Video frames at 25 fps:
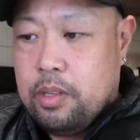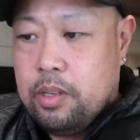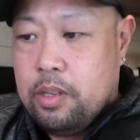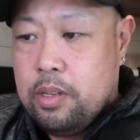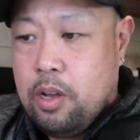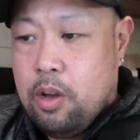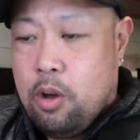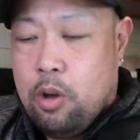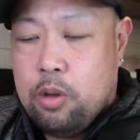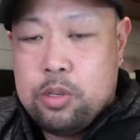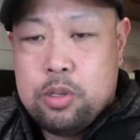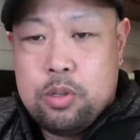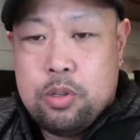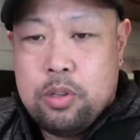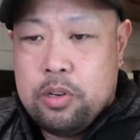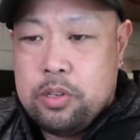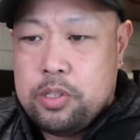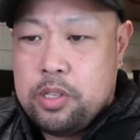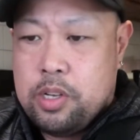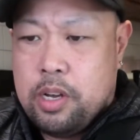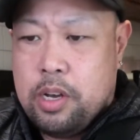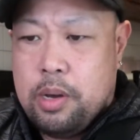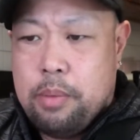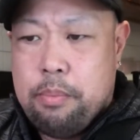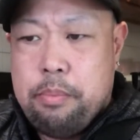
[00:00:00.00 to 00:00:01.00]
also there's
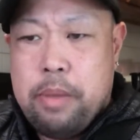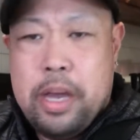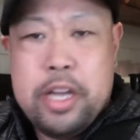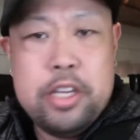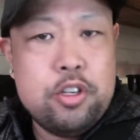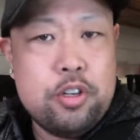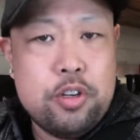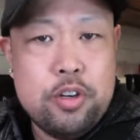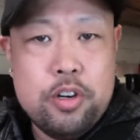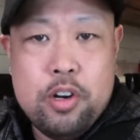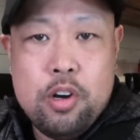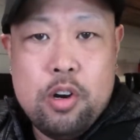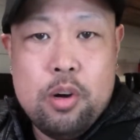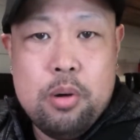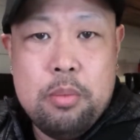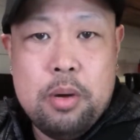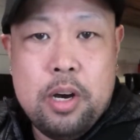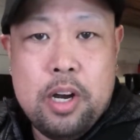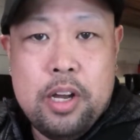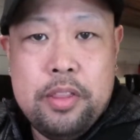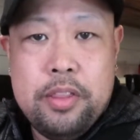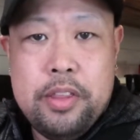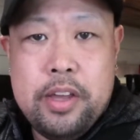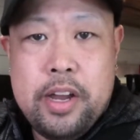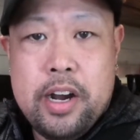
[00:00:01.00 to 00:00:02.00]
a metronome
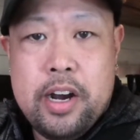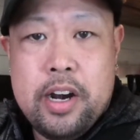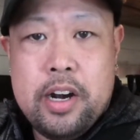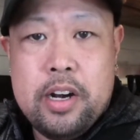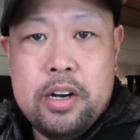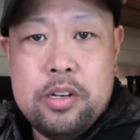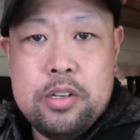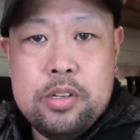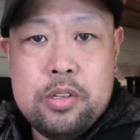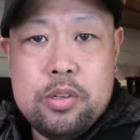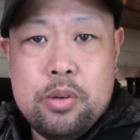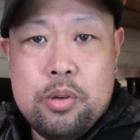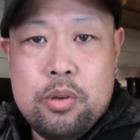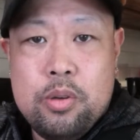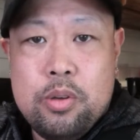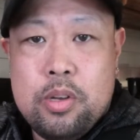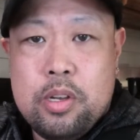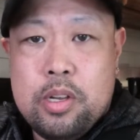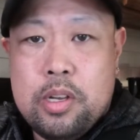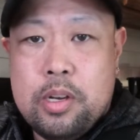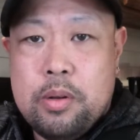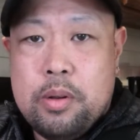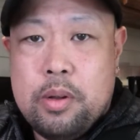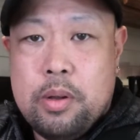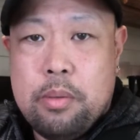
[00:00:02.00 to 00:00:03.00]
on there, so you
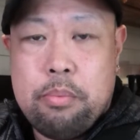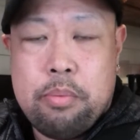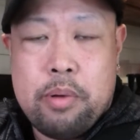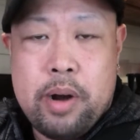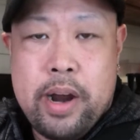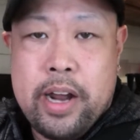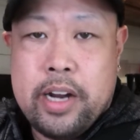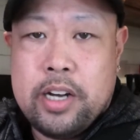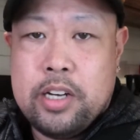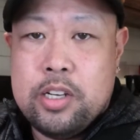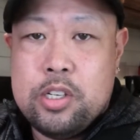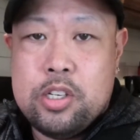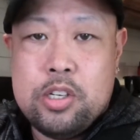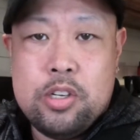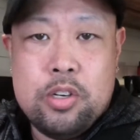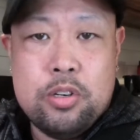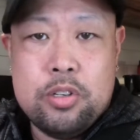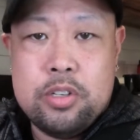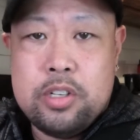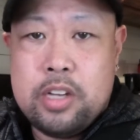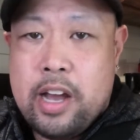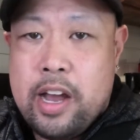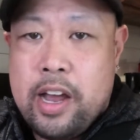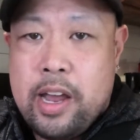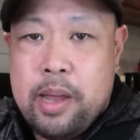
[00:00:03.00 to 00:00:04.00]
can practice your
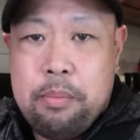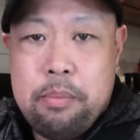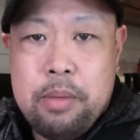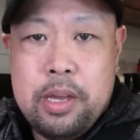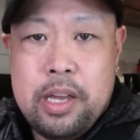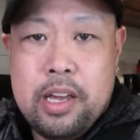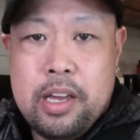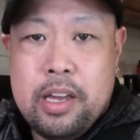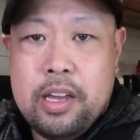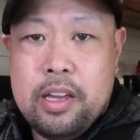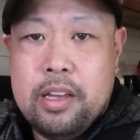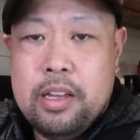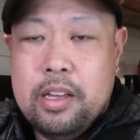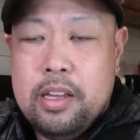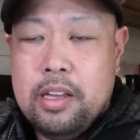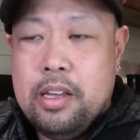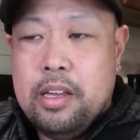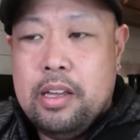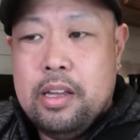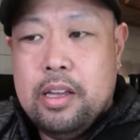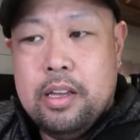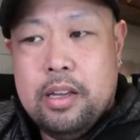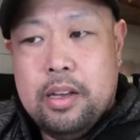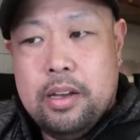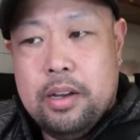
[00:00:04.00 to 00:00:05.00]
timing,
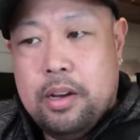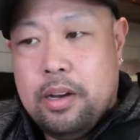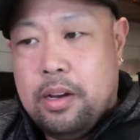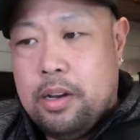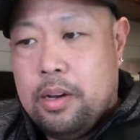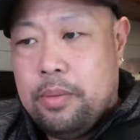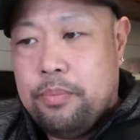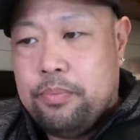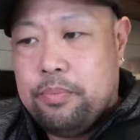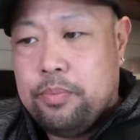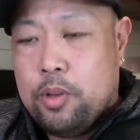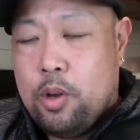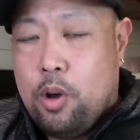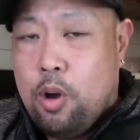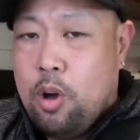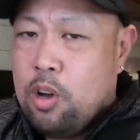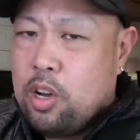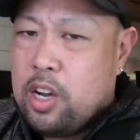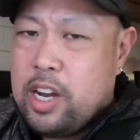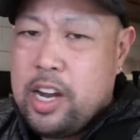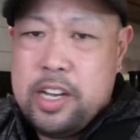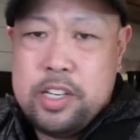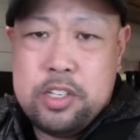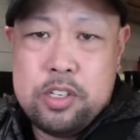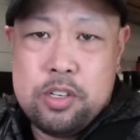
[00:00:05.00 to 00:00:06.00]
all
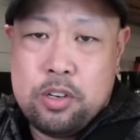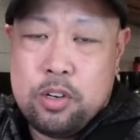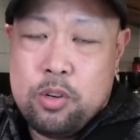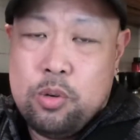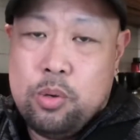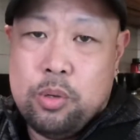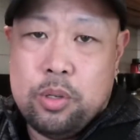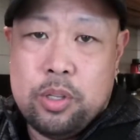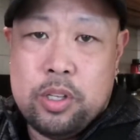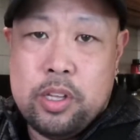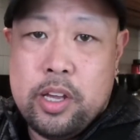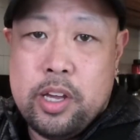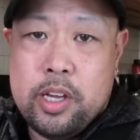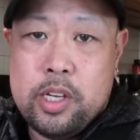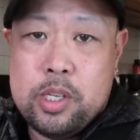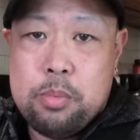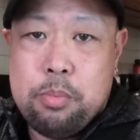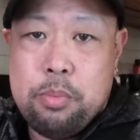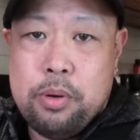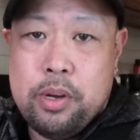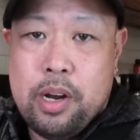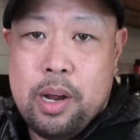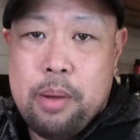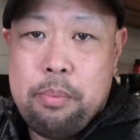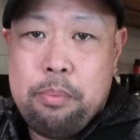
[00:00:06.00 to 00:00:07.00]
kinds of cool things.
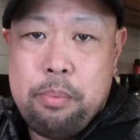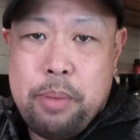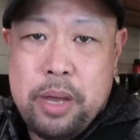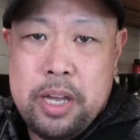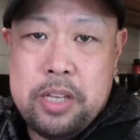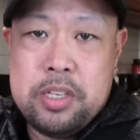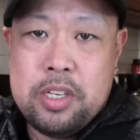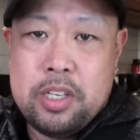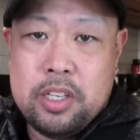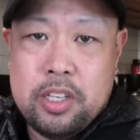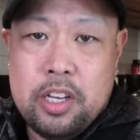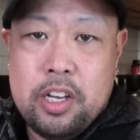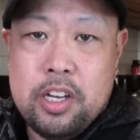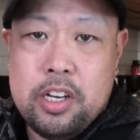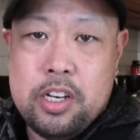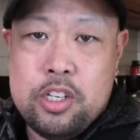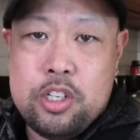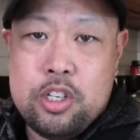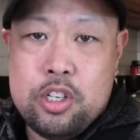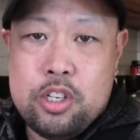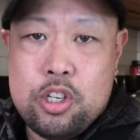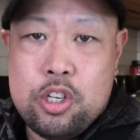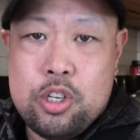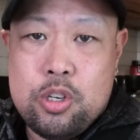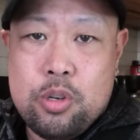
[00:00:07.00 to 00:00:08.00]
But I'm basically going to
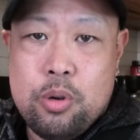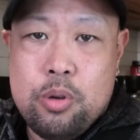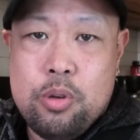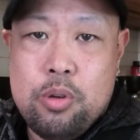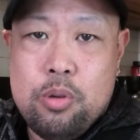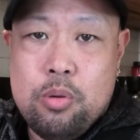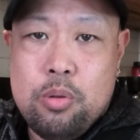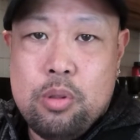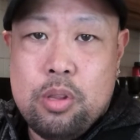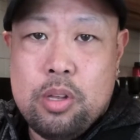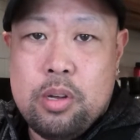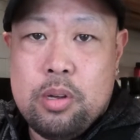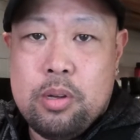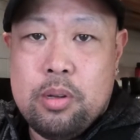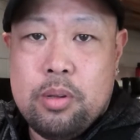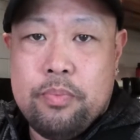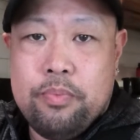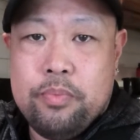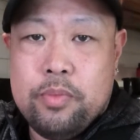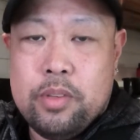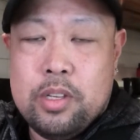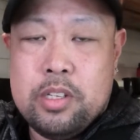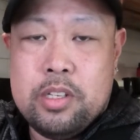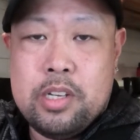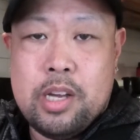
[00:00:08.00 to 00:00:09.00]
just show you
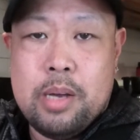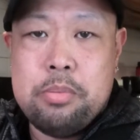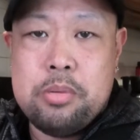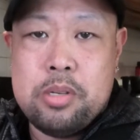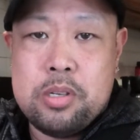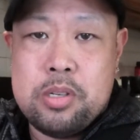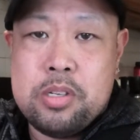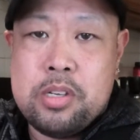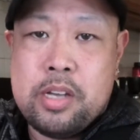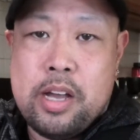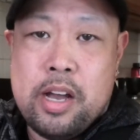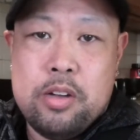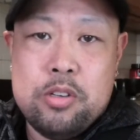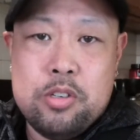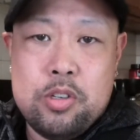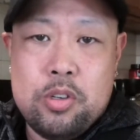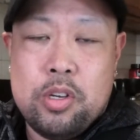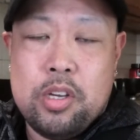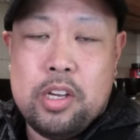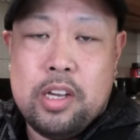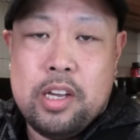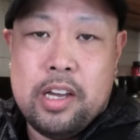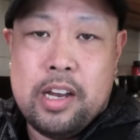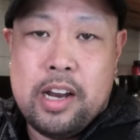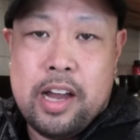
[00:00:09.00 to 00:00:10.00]
the types of sounds you
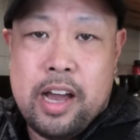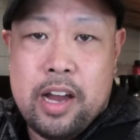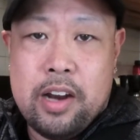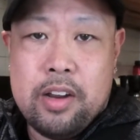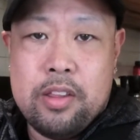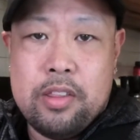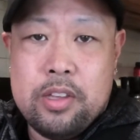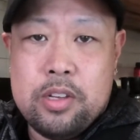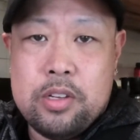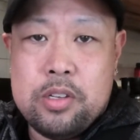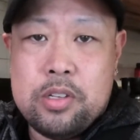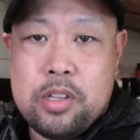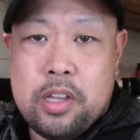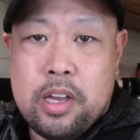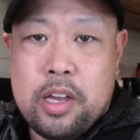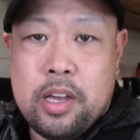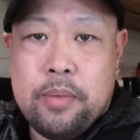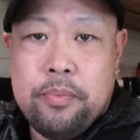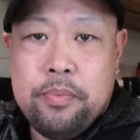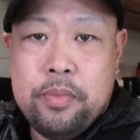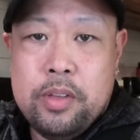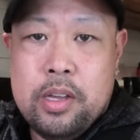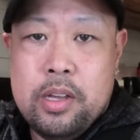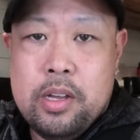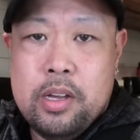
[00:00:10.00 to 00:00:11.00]
can get out of this thing.
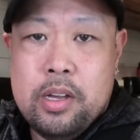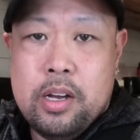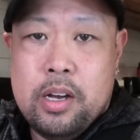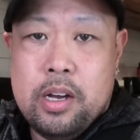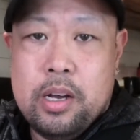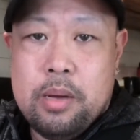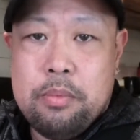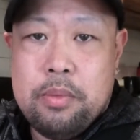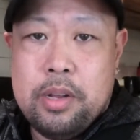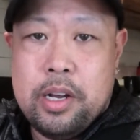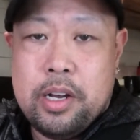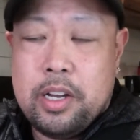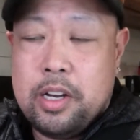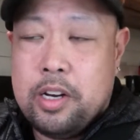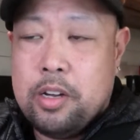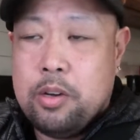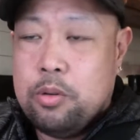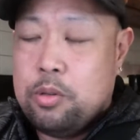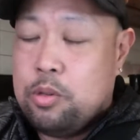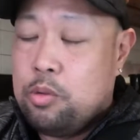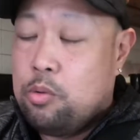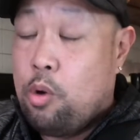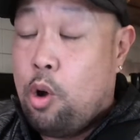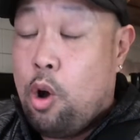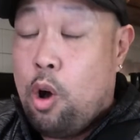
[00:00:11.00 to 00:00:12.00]
I'm not going to go
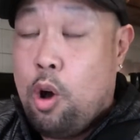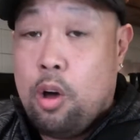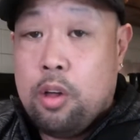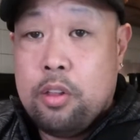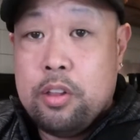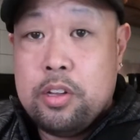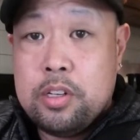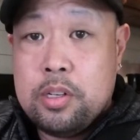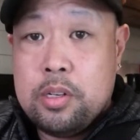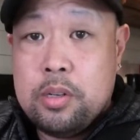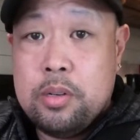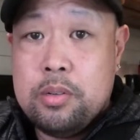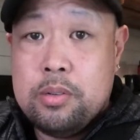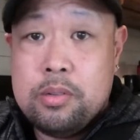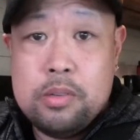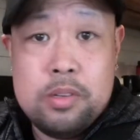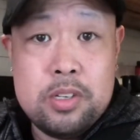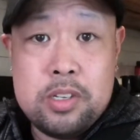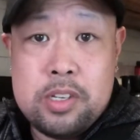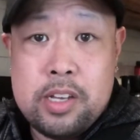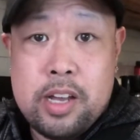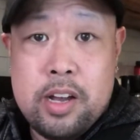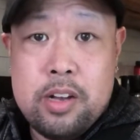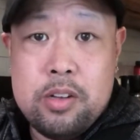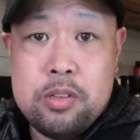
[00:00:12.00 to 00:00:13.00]
through all the
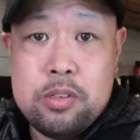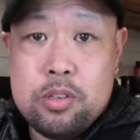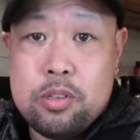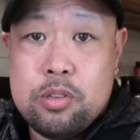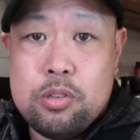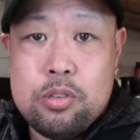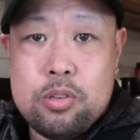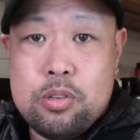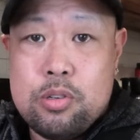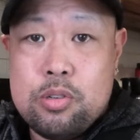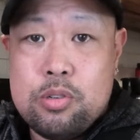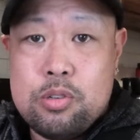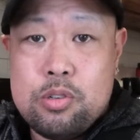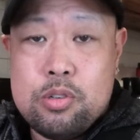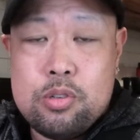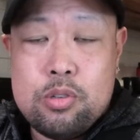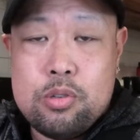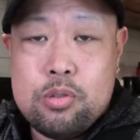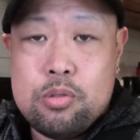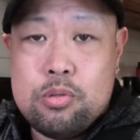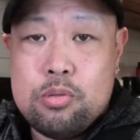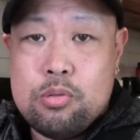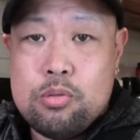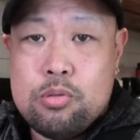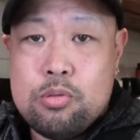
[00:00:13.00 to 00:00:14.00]
sounds because there's
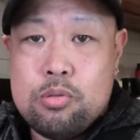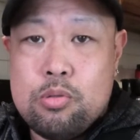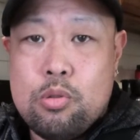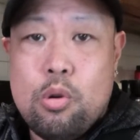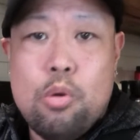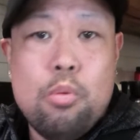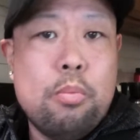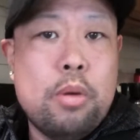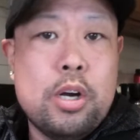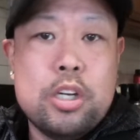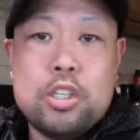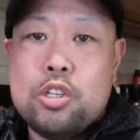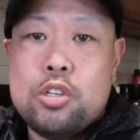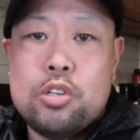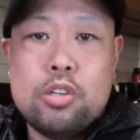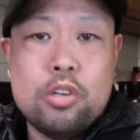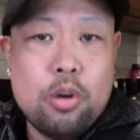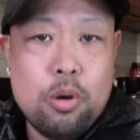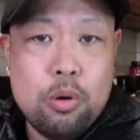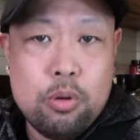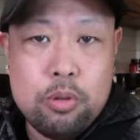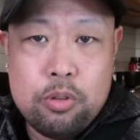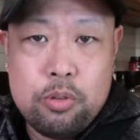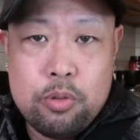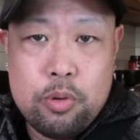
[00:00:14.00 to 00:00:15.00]
so much to
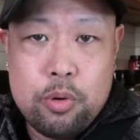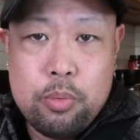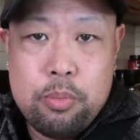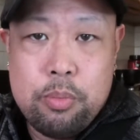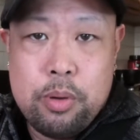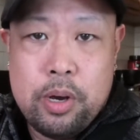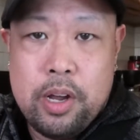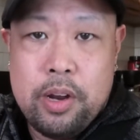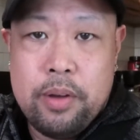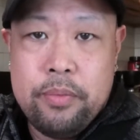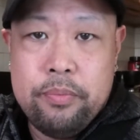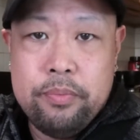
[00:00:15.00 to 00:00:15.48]
go through, but